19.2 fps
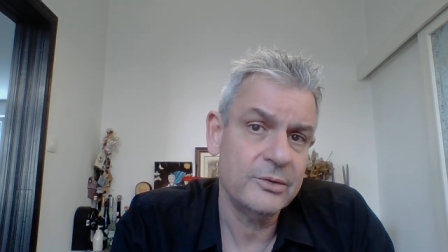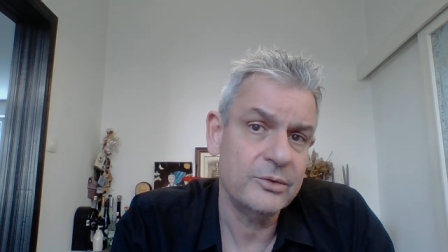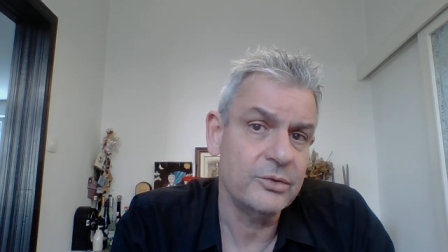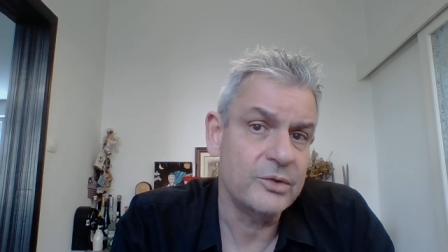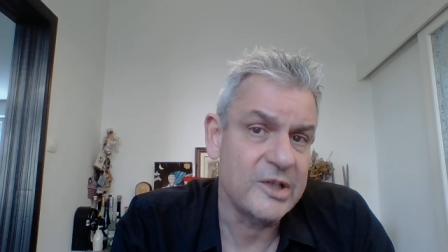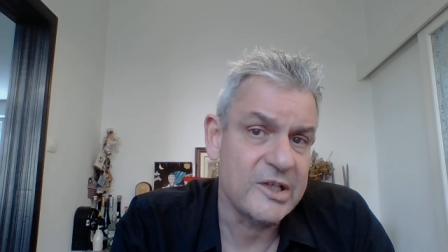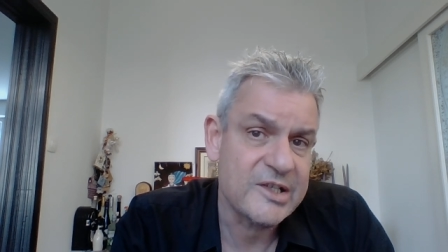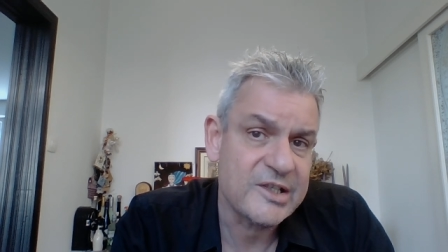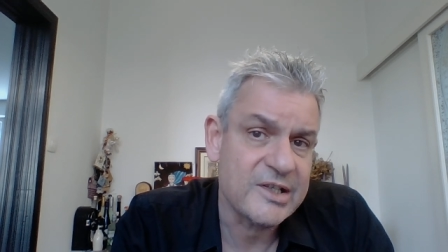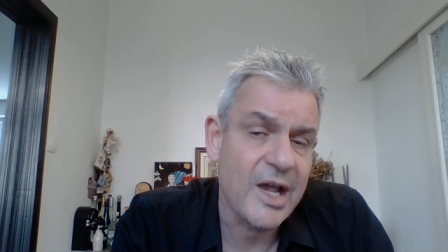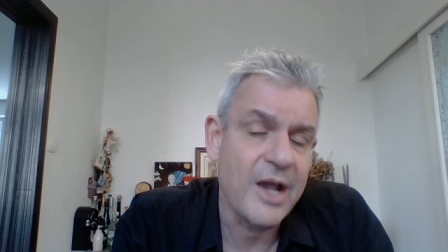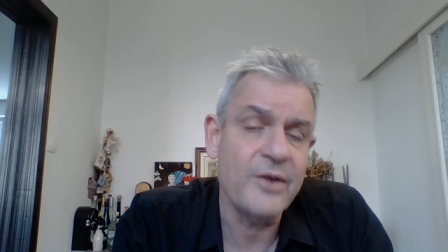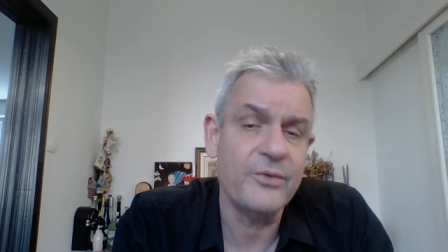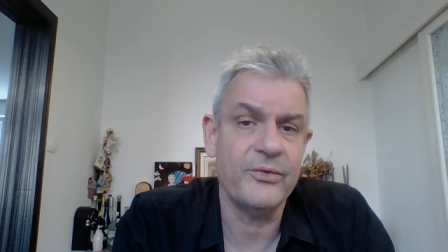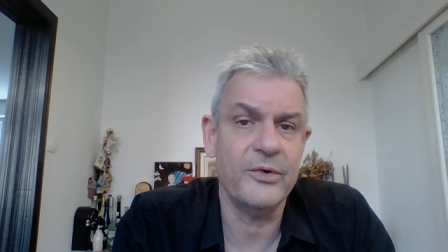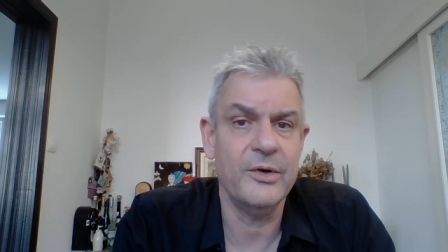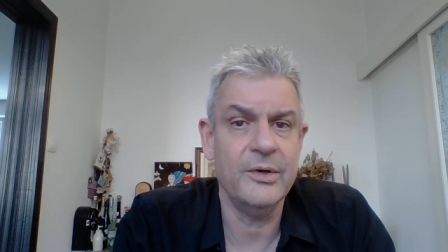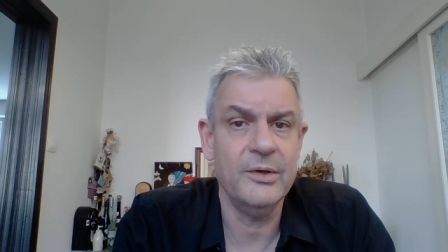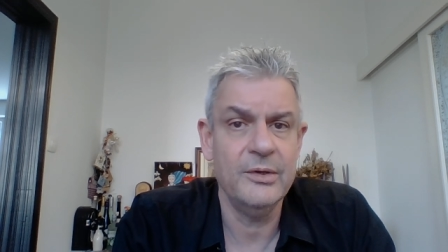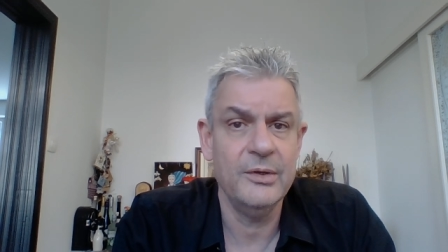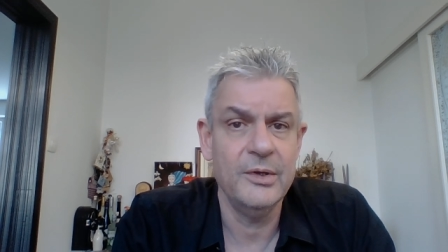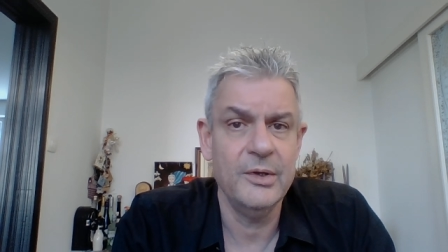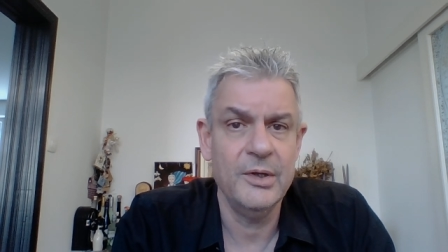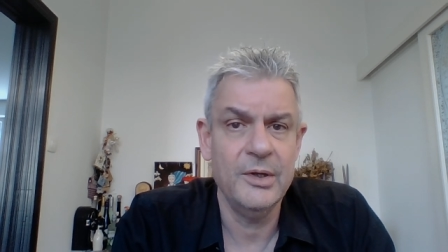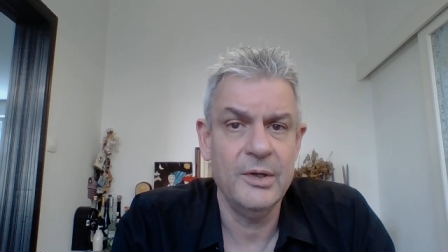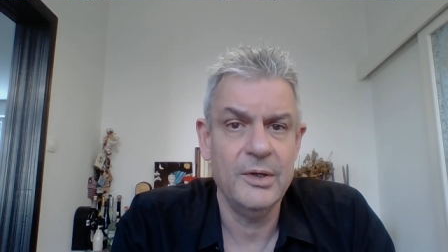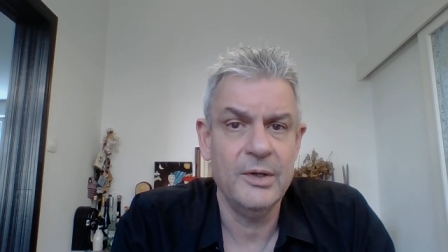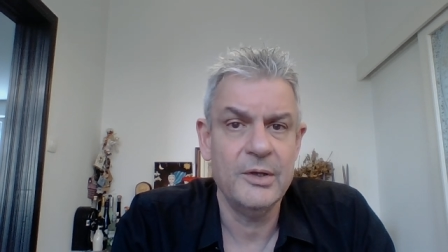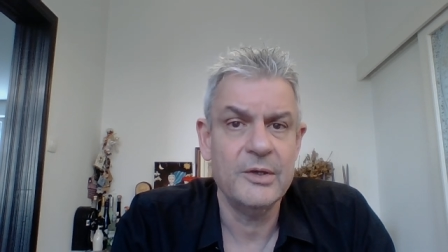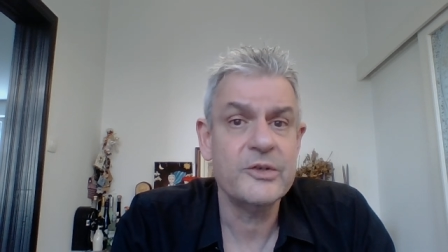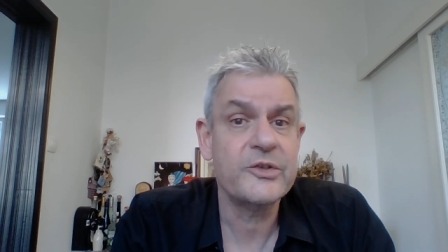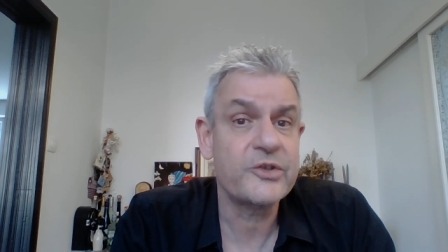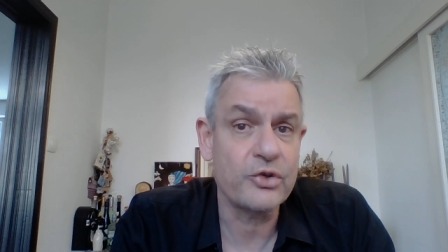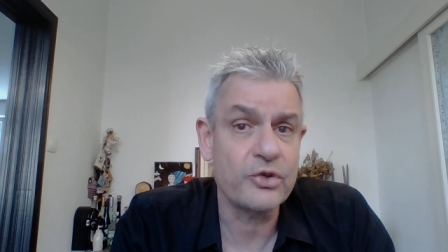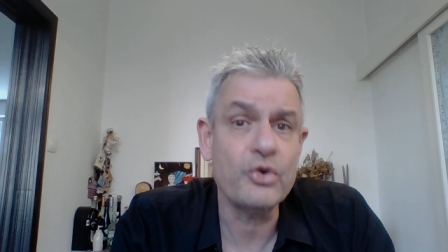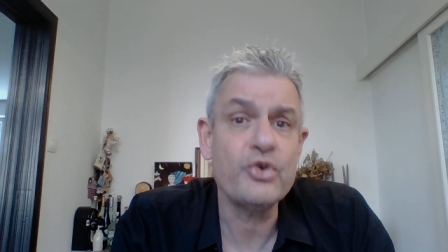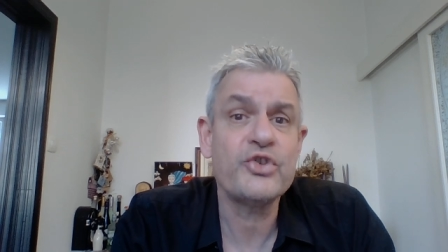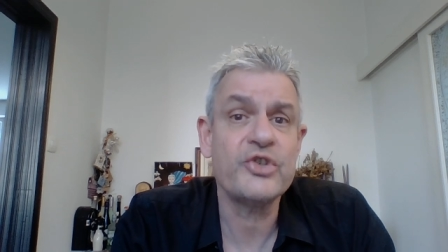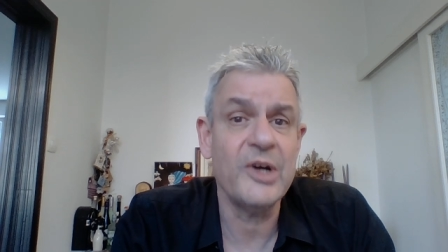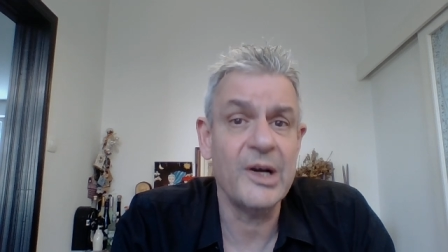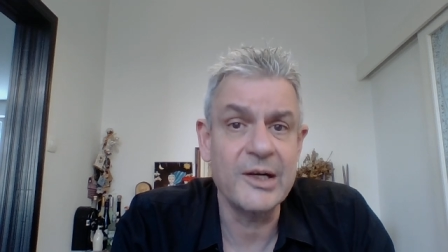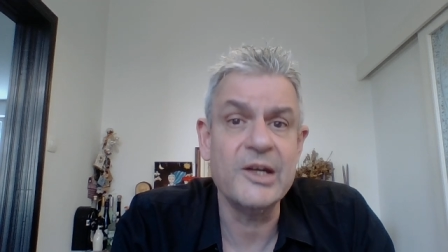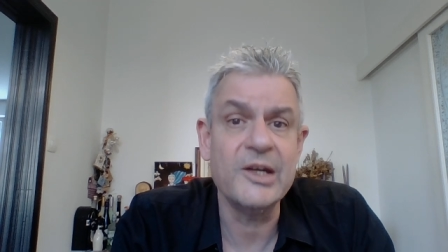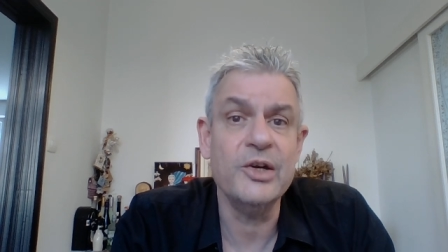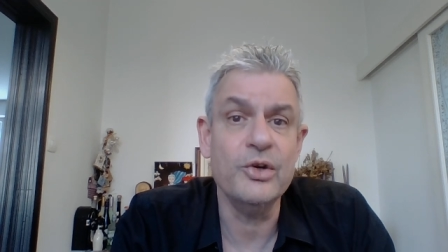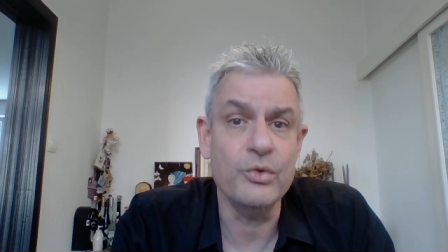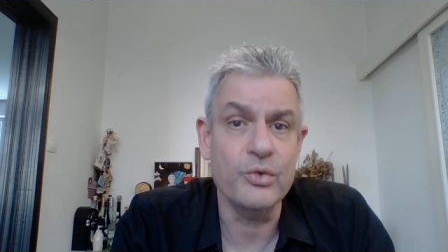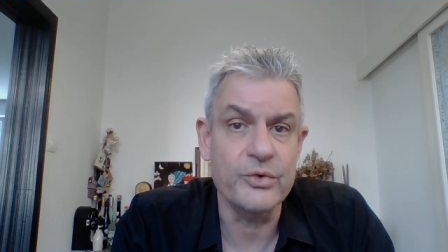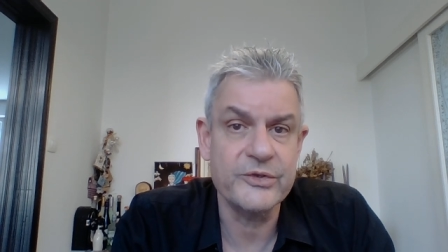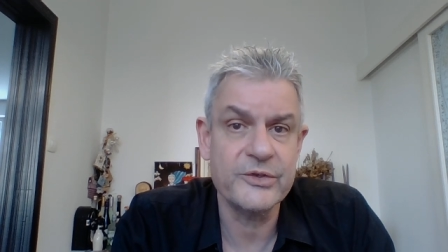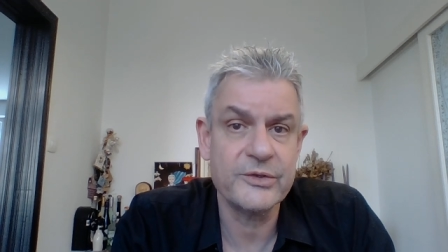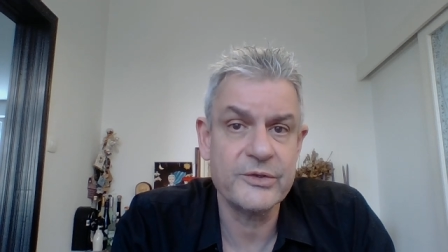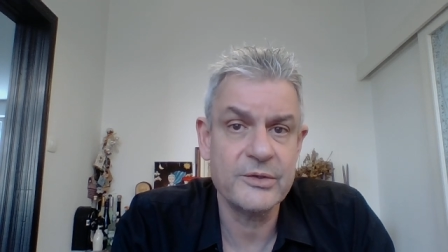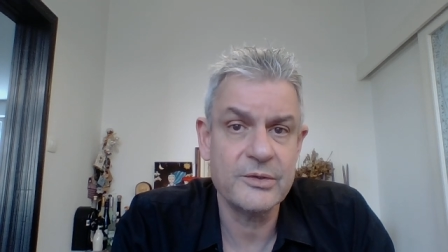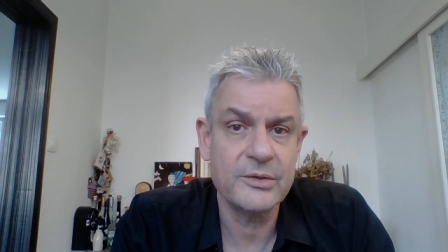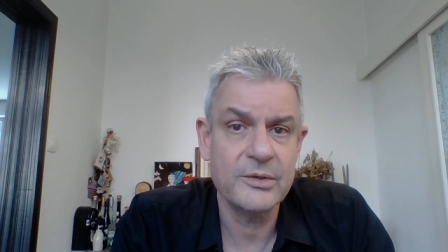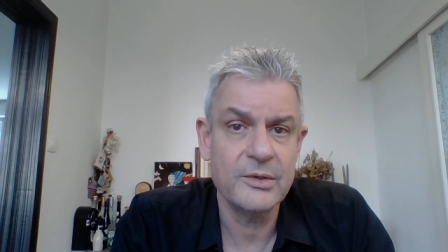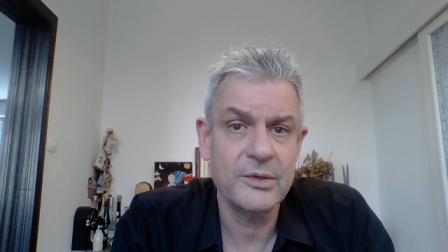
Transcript: to decipher social cues,